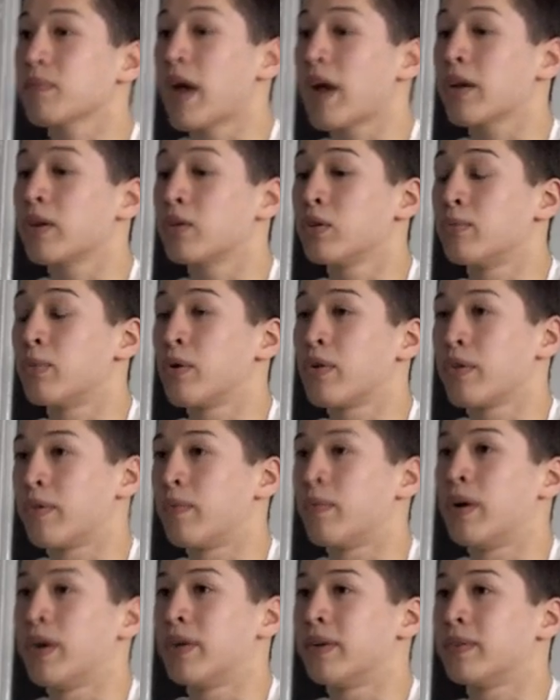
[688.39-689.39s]
I could do more than
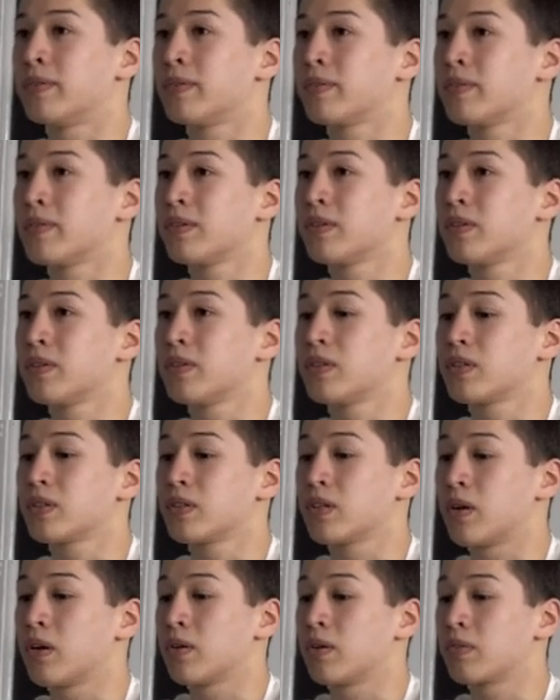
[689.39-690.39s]
one,
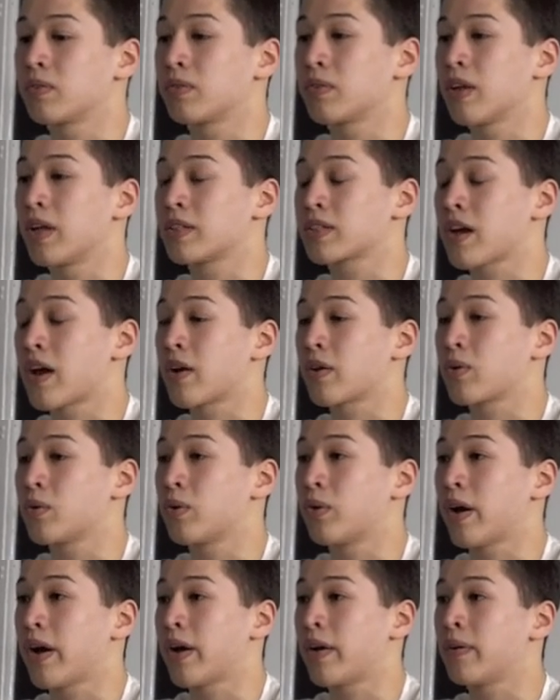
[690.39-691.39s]
so it's kind of
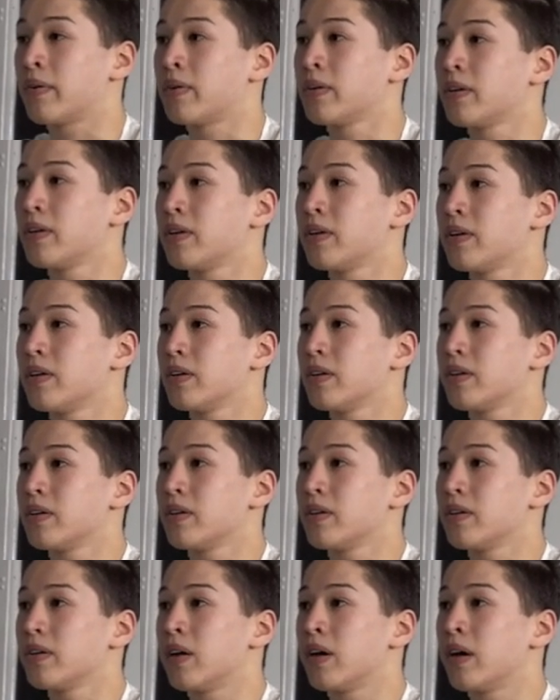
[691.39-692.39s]
cool how
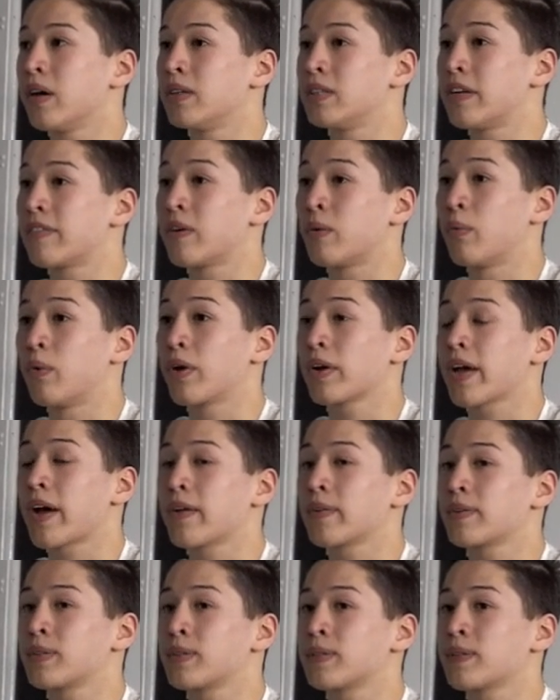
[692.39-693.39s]
different
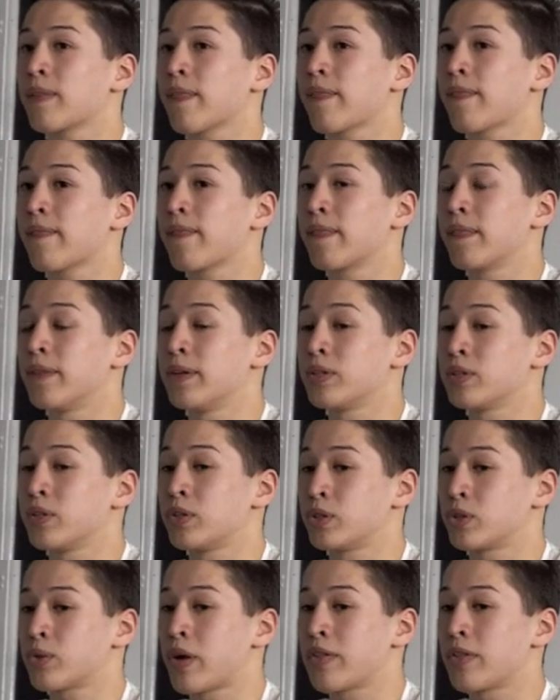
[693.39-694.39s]
workouts,
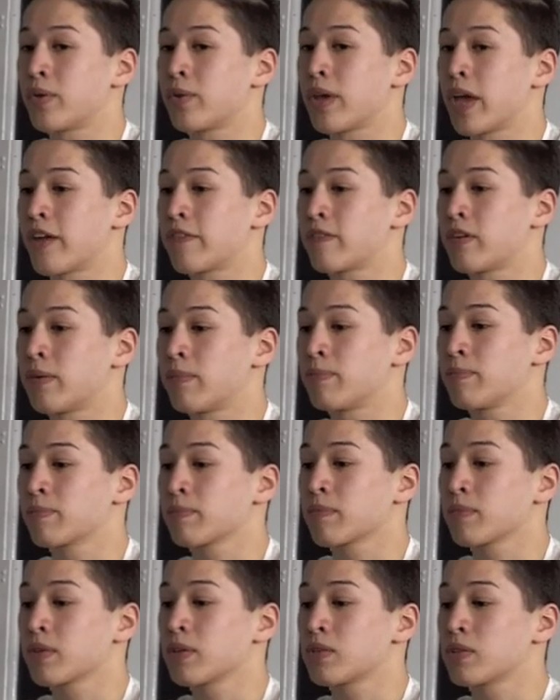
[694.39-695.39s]
the strength you gain from
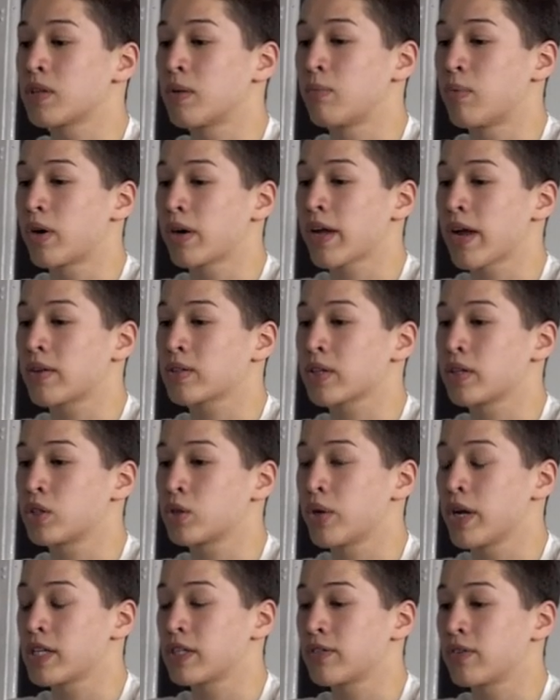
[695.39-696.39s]
some workouts can
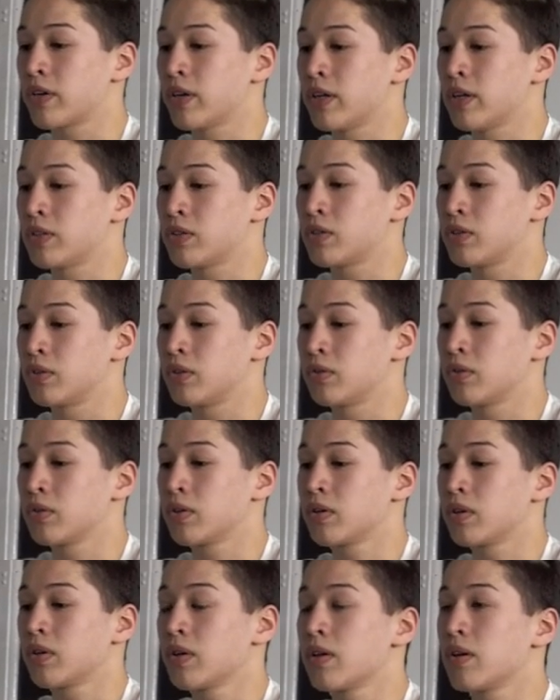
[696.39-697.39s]
transfer into
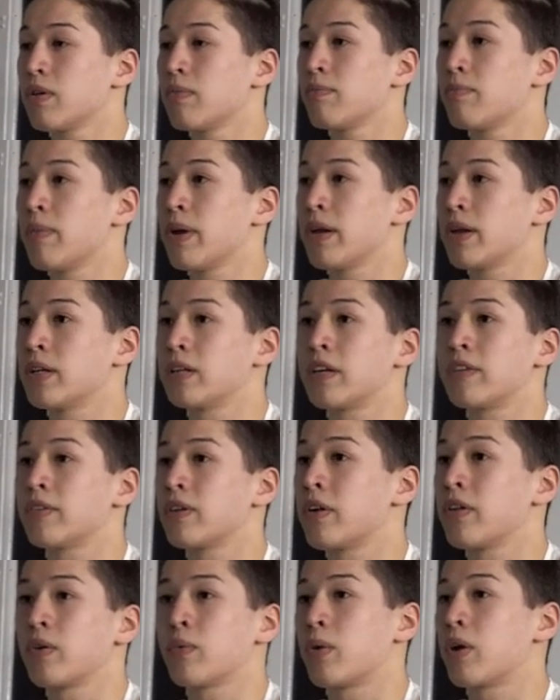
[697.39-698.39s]
many
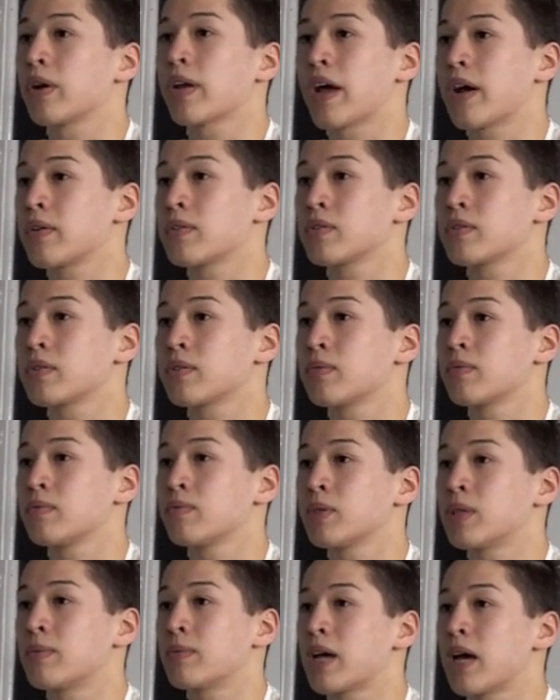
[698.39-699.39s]
different other workouts.
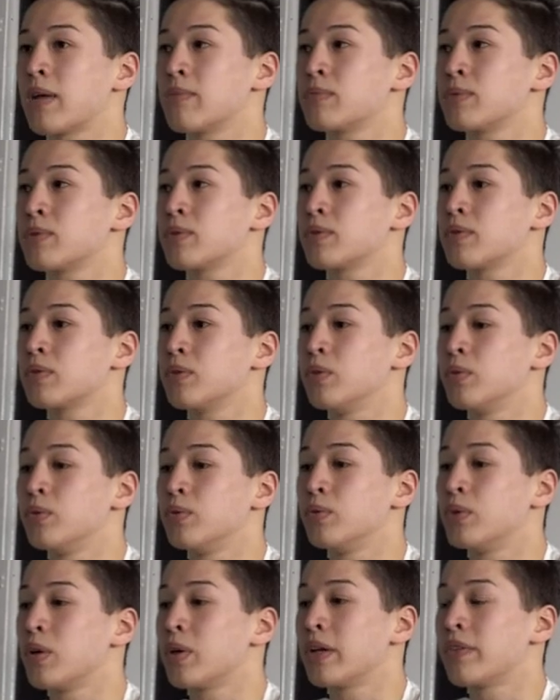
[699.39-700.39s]
Sometimes you
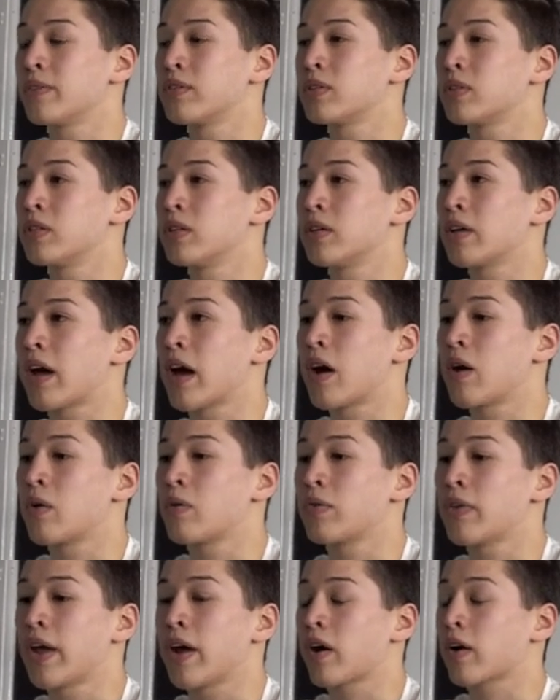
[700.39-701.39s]
don't even see
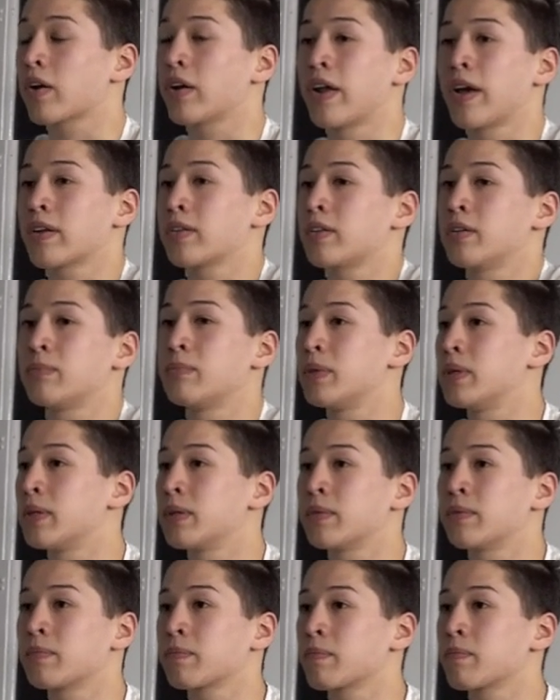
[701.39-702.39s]
how they are connected,
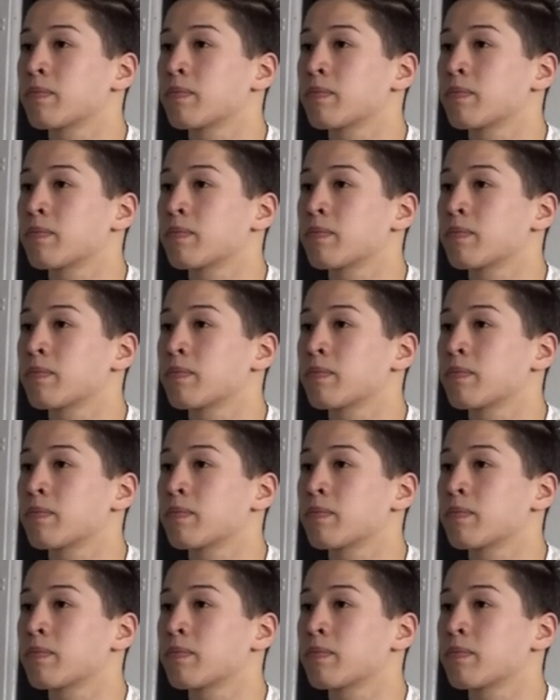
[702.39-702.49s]
but